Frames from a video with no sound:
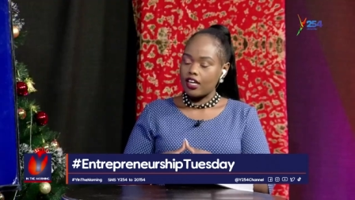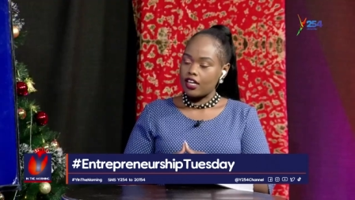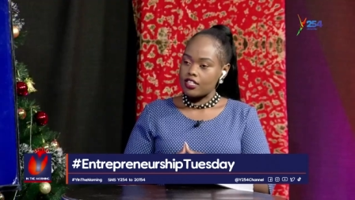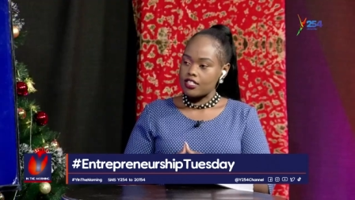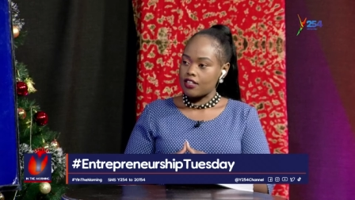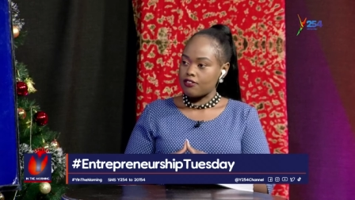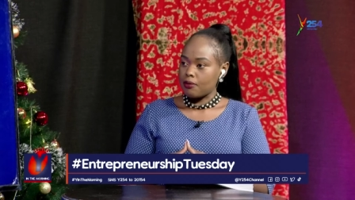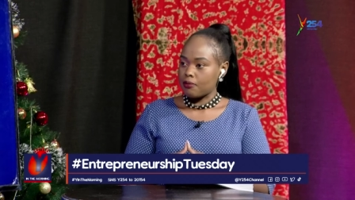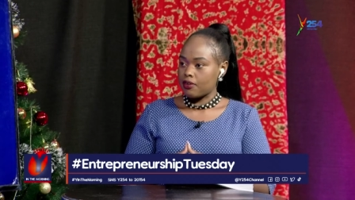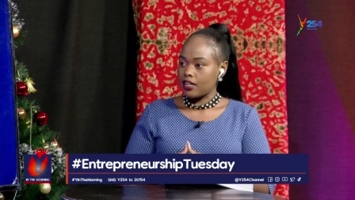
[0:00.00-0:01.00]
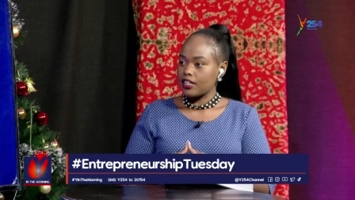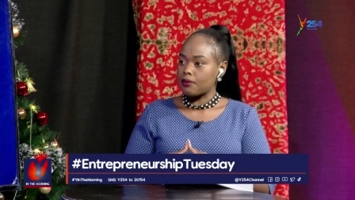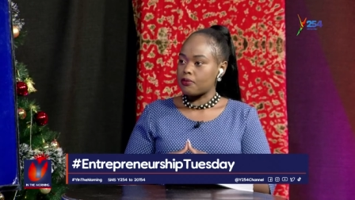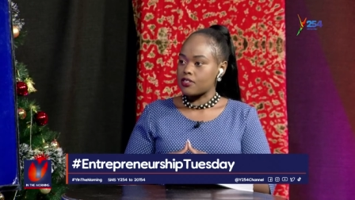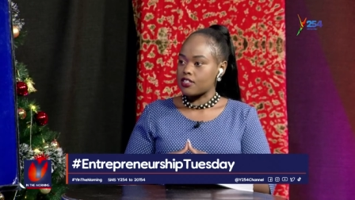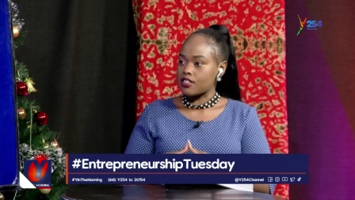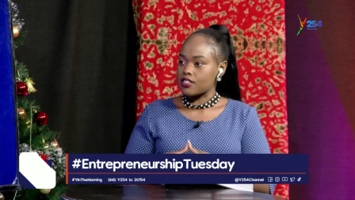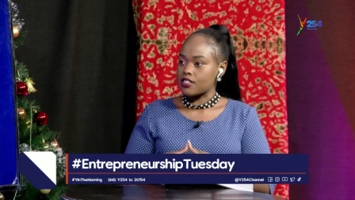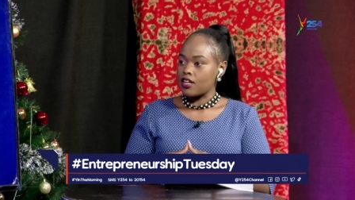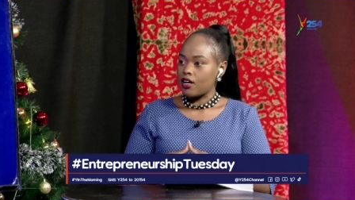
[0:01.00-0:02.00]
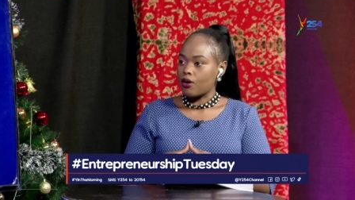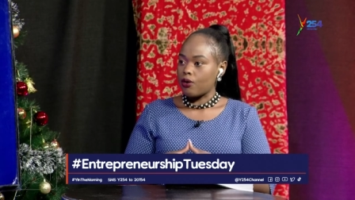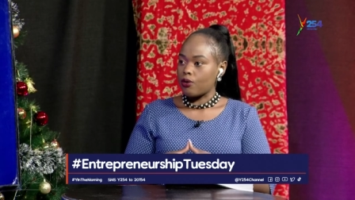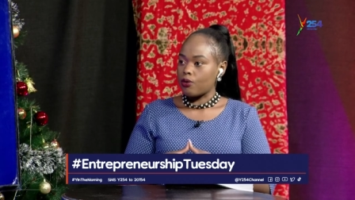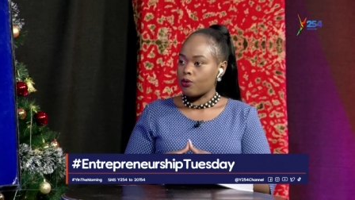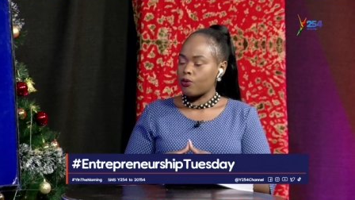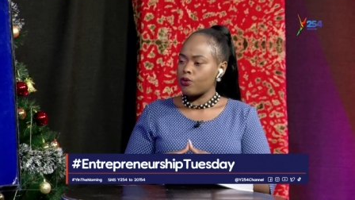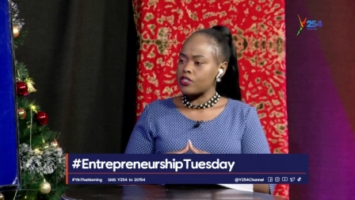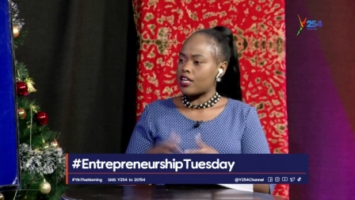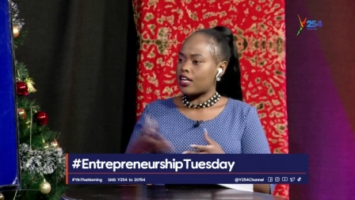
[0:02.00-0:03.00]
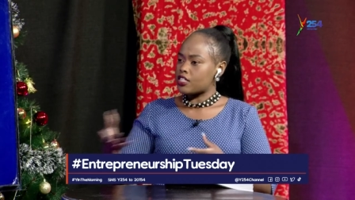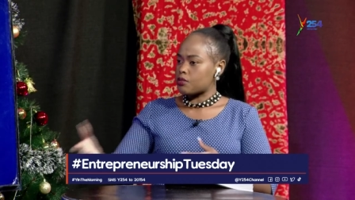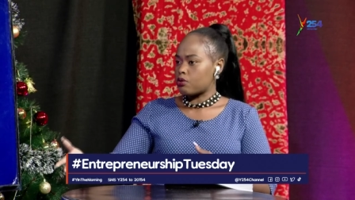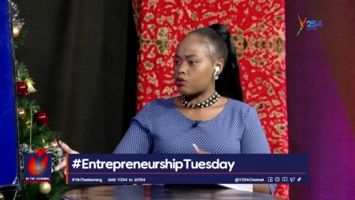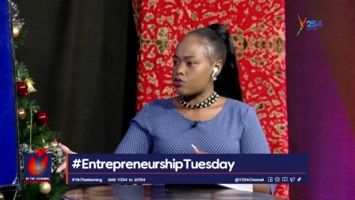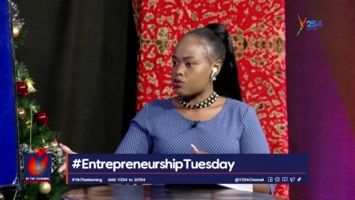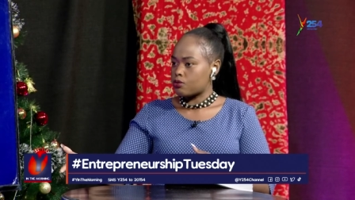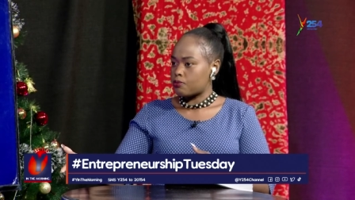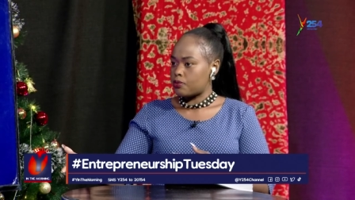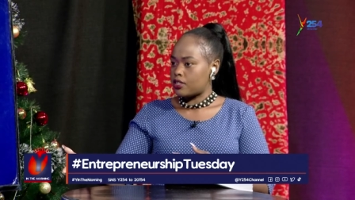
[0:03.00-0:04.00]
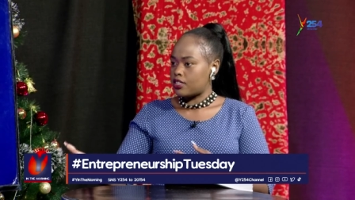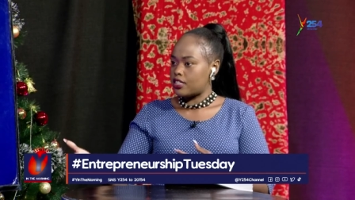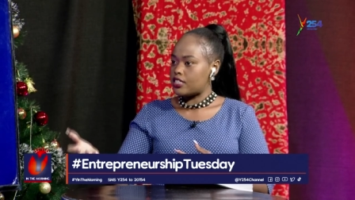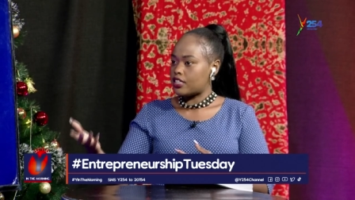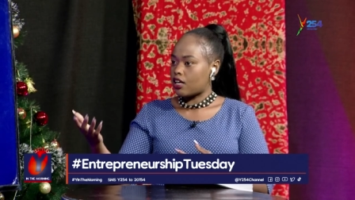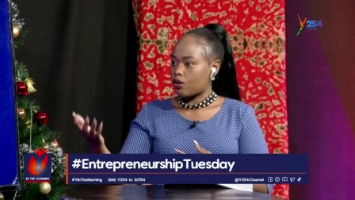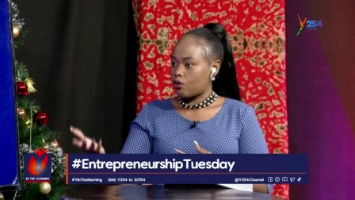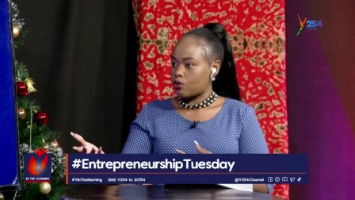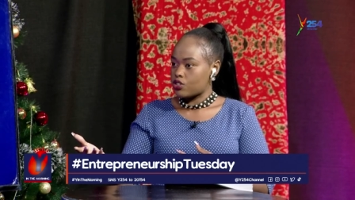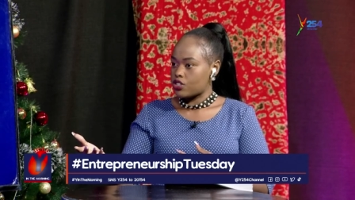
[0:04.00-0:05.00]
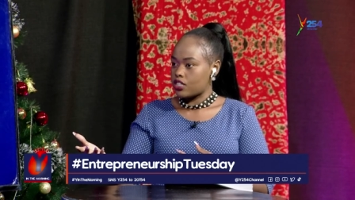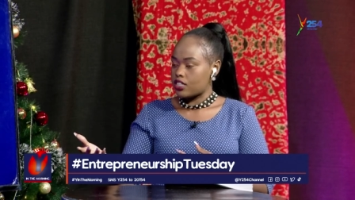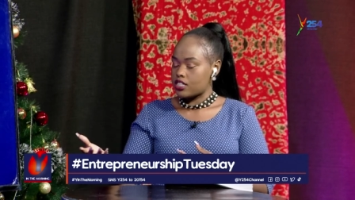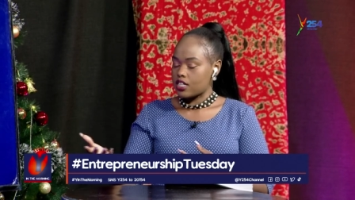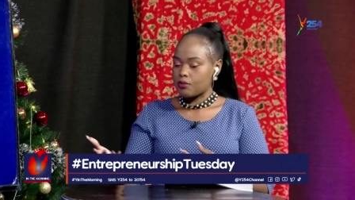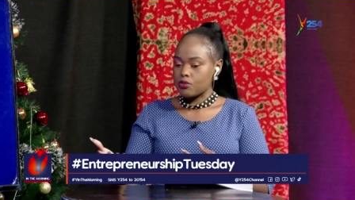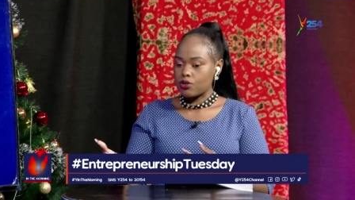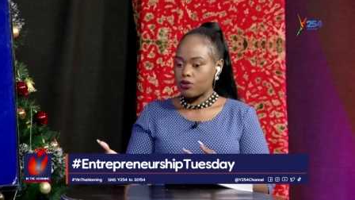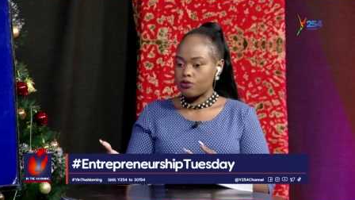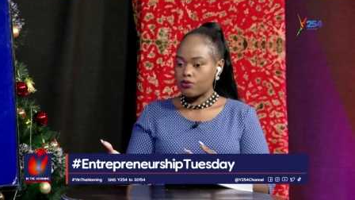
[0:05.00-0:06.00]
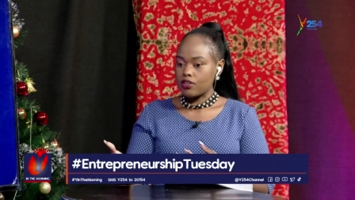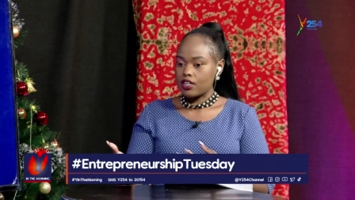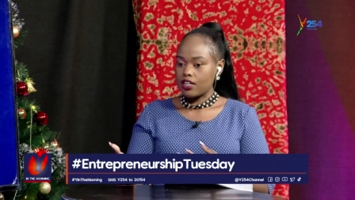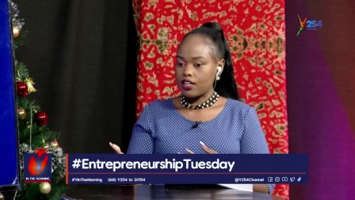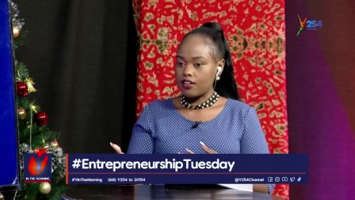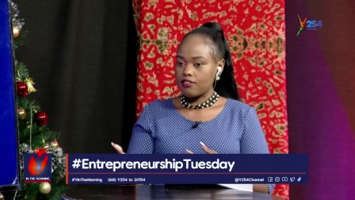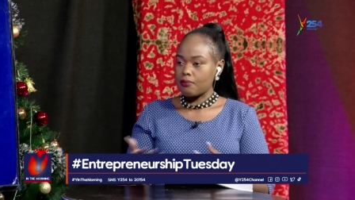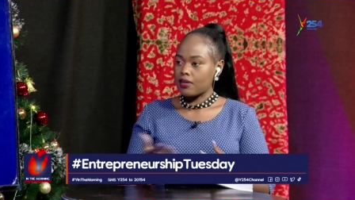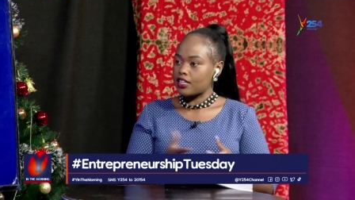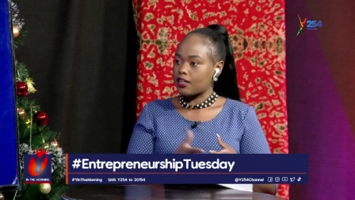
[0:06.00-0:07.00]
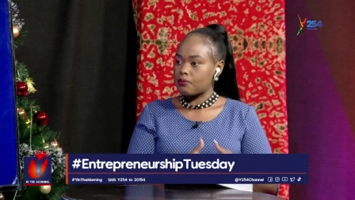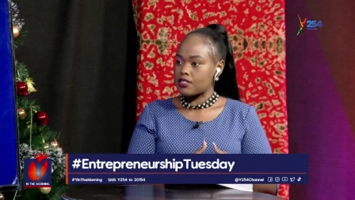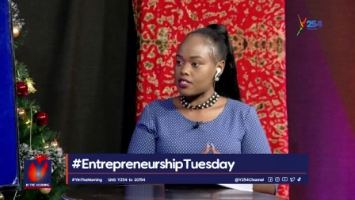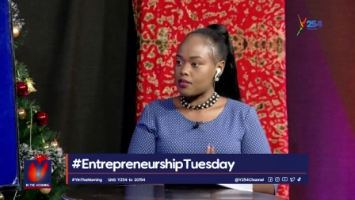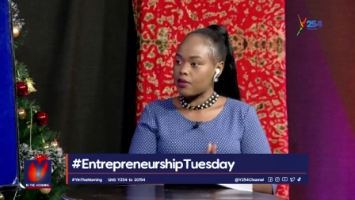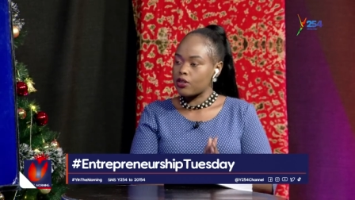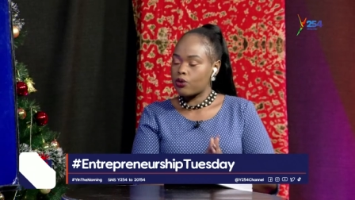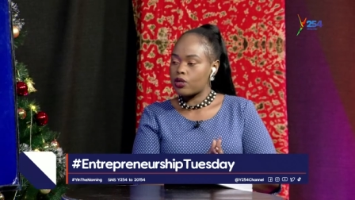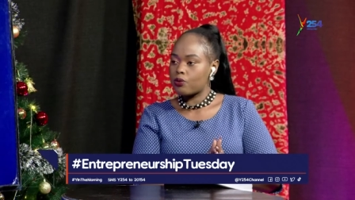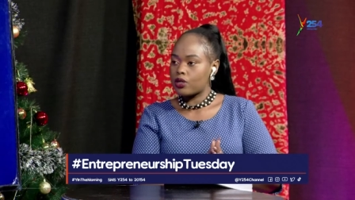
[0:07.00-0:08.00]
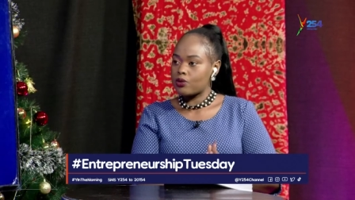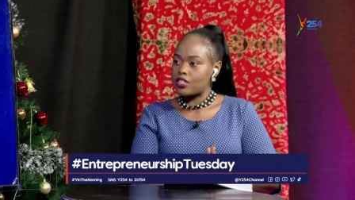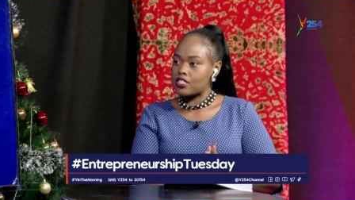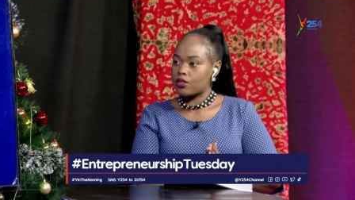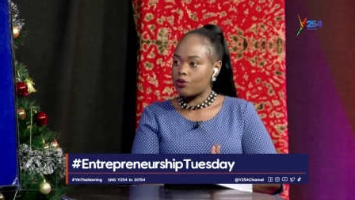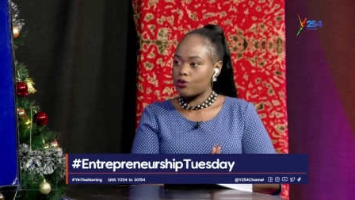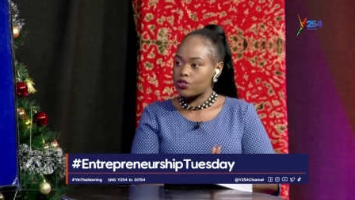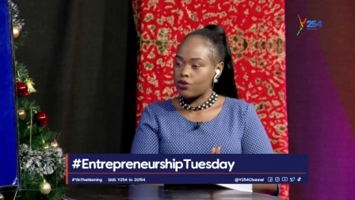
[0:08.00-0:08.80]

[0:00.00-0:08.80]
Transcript: is, if I'm running a business, or who is eligible to be needing a coach in terms of, uh, if I'm running a business, am I the only one who needs a coach?